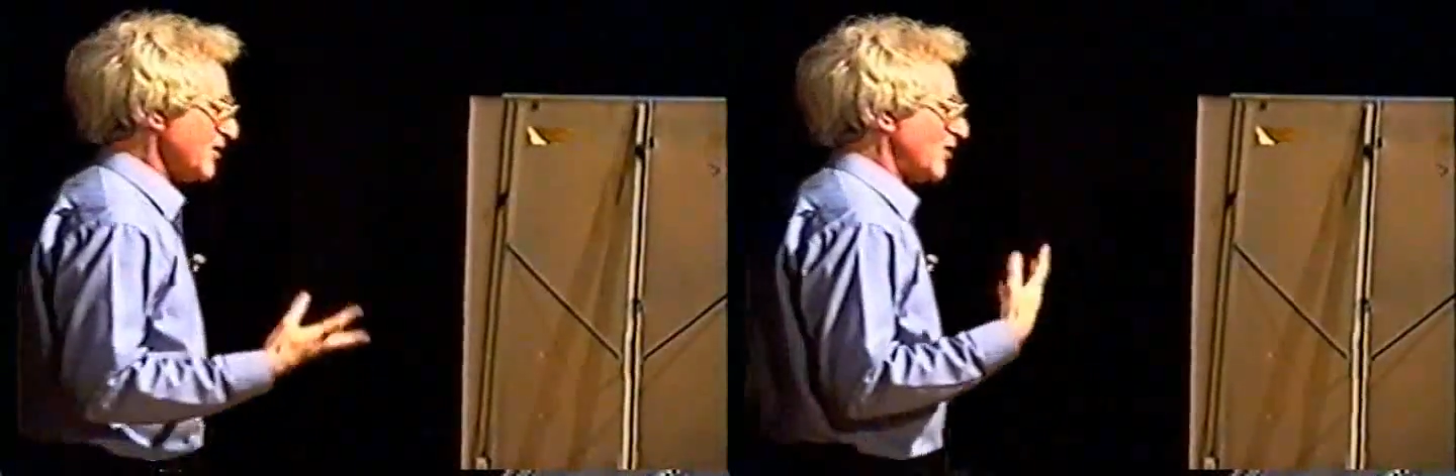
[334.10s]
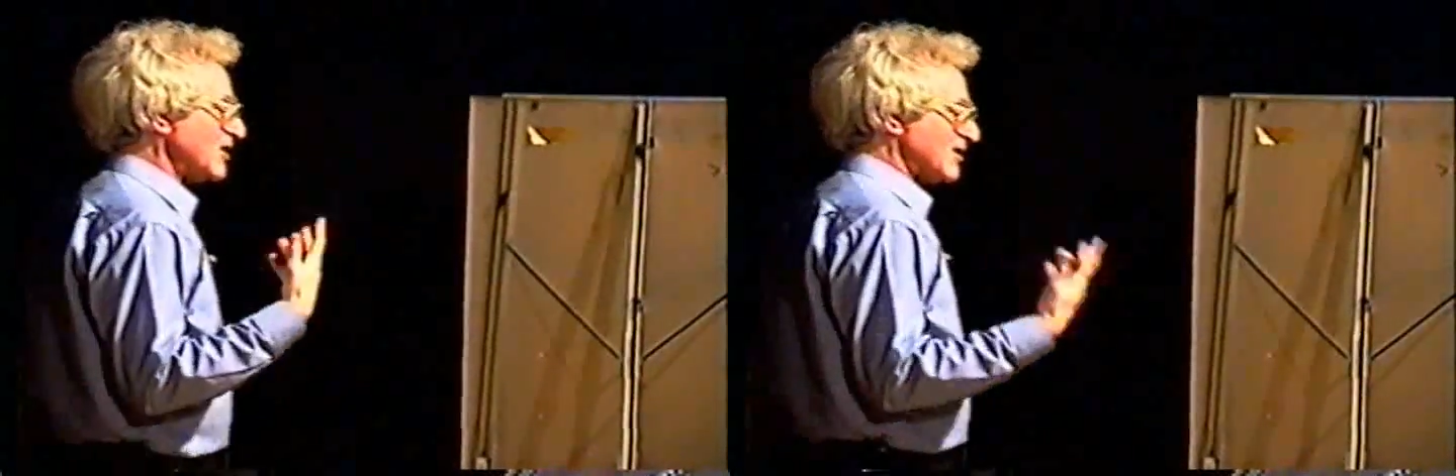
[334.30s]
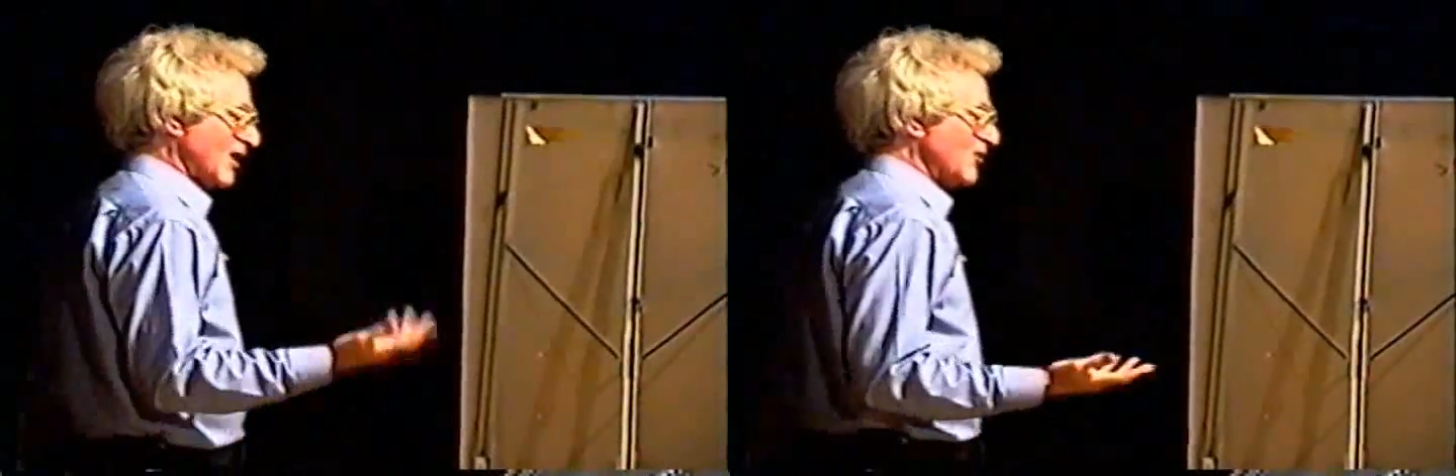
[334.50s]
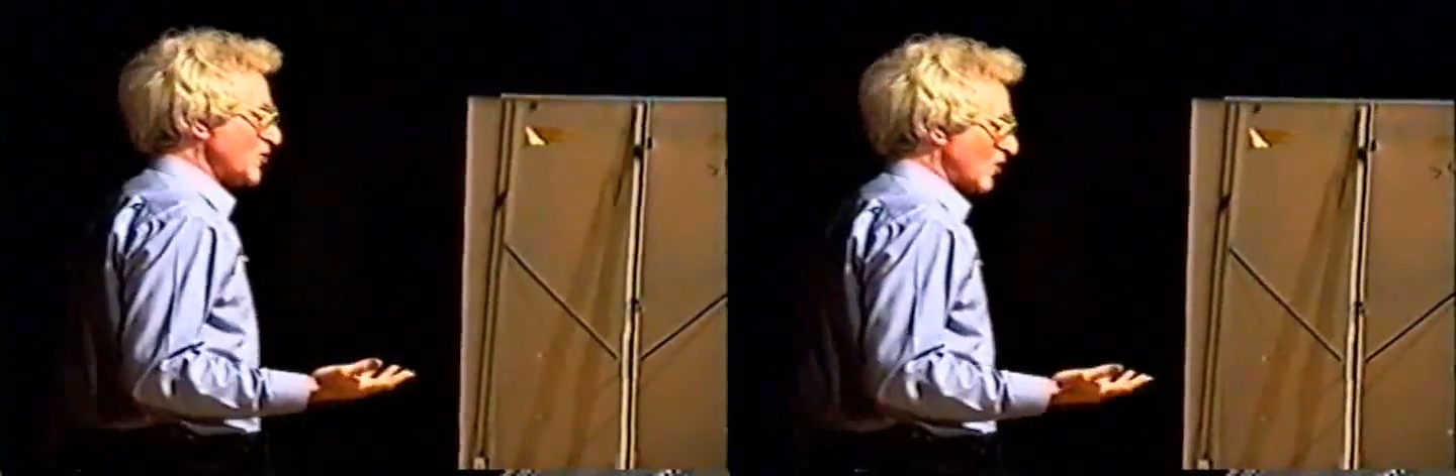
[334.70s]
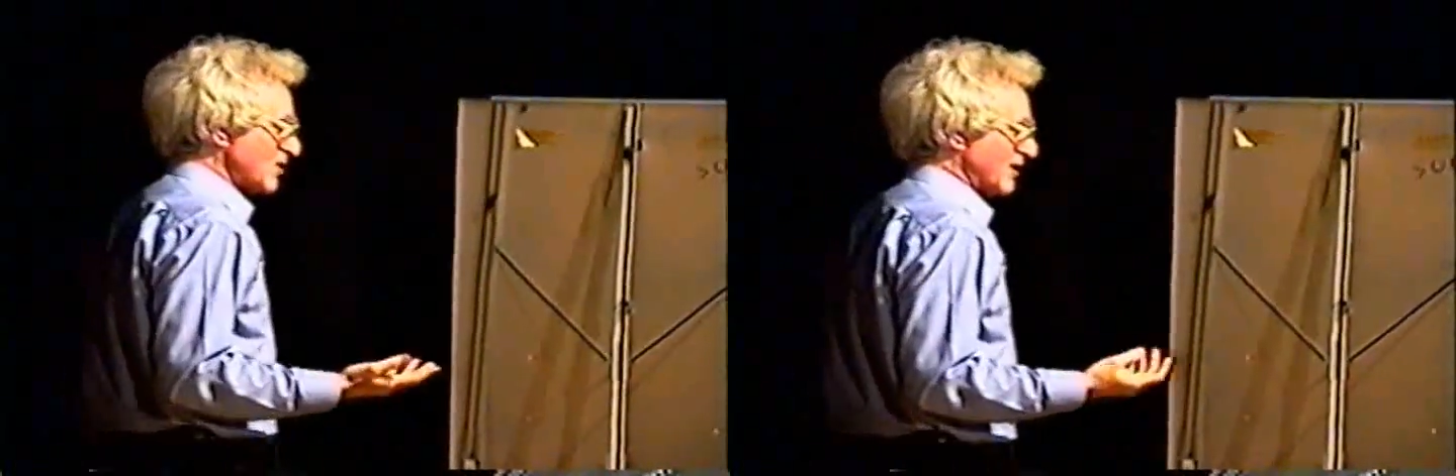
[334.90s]
like that with
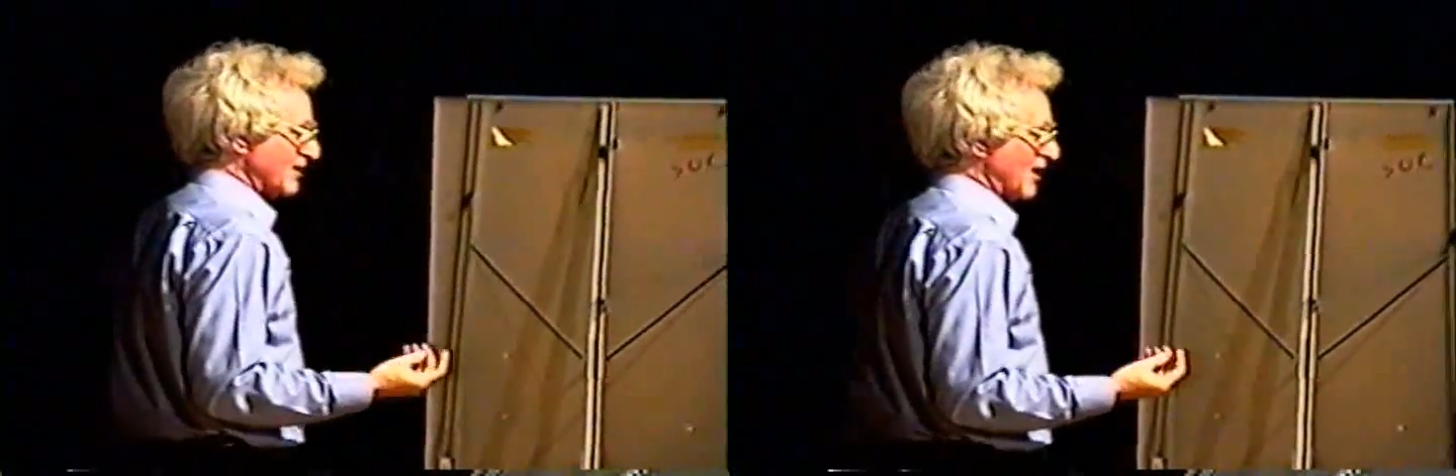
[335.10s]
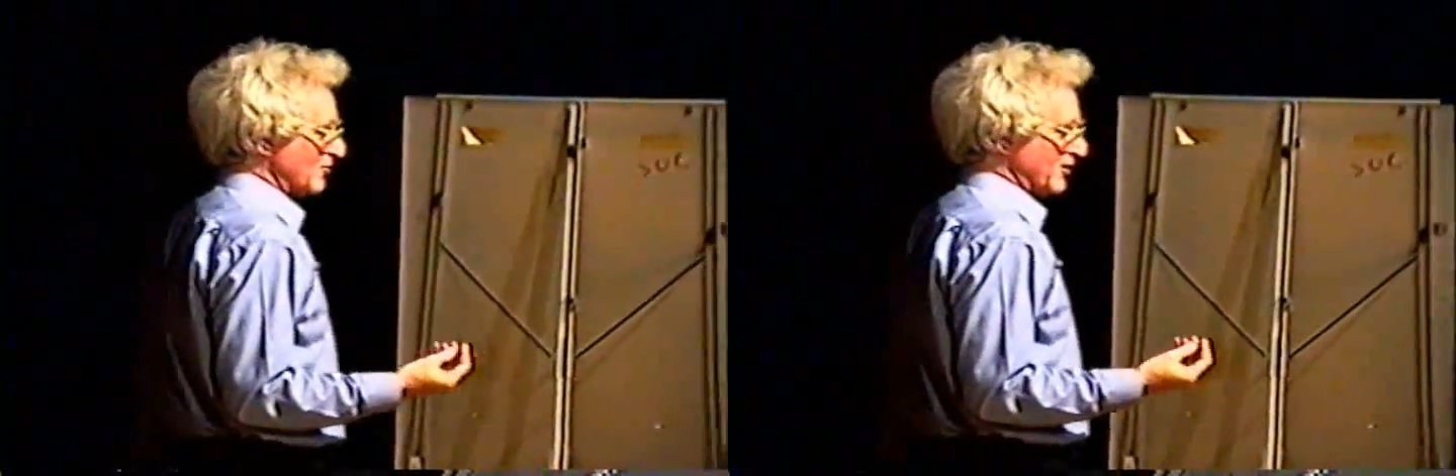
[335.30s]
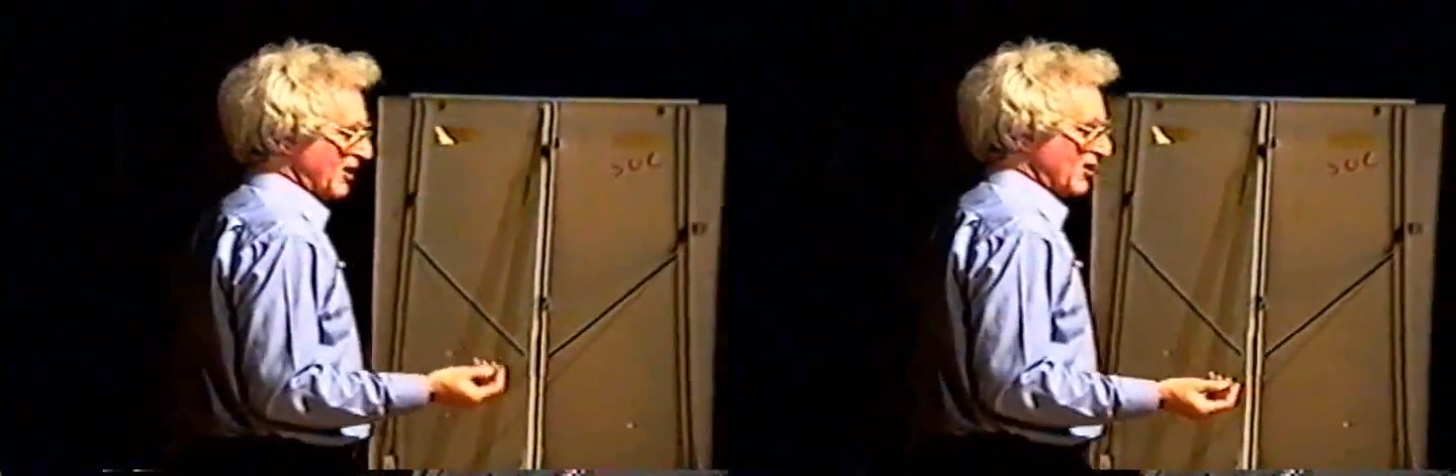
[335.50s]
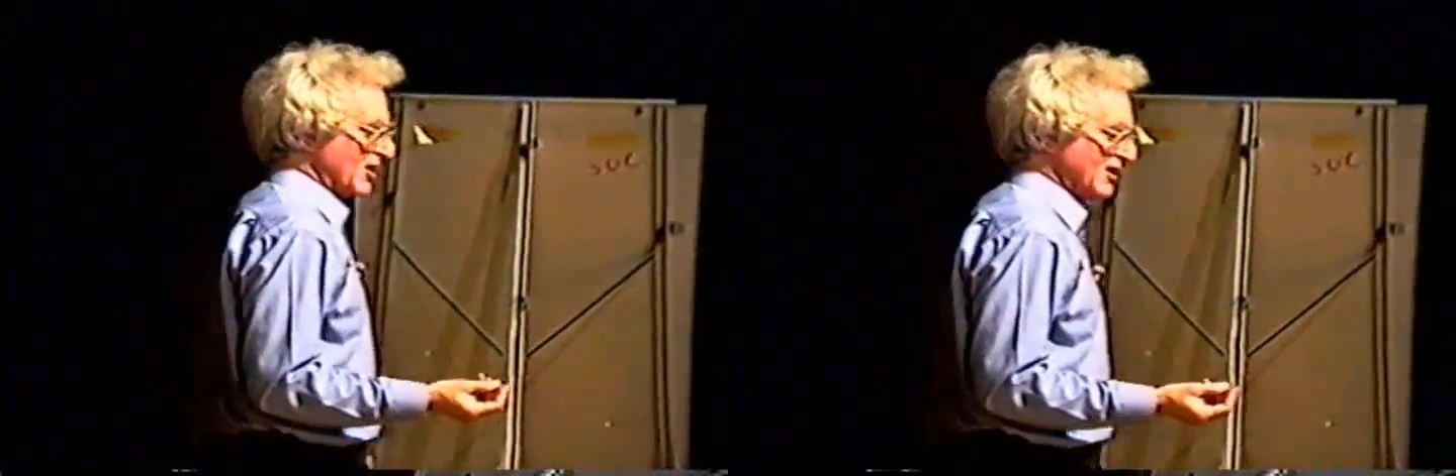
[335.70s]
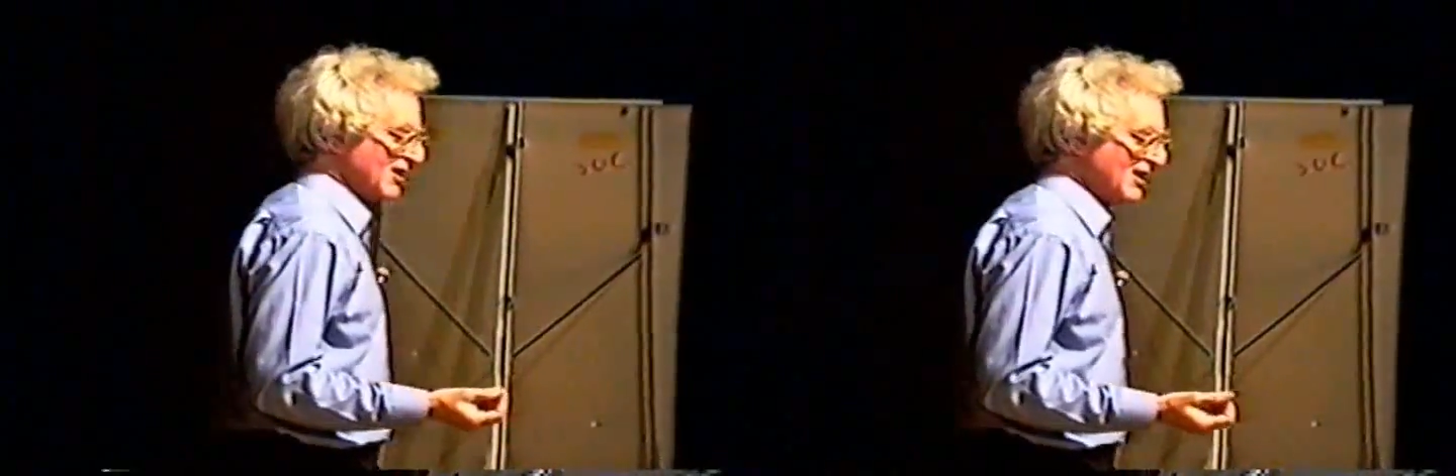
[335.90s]
Erik, and he said that